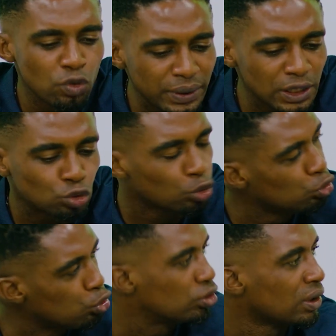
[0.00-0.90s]
will begin to
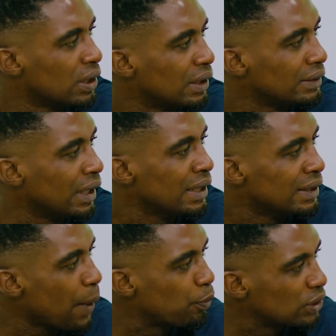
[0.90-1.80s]
lose
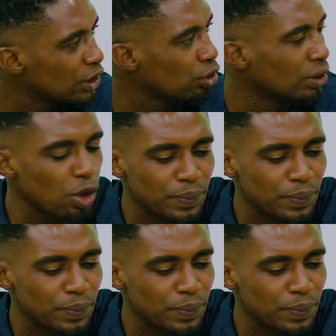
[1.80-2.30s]
reputation. They'll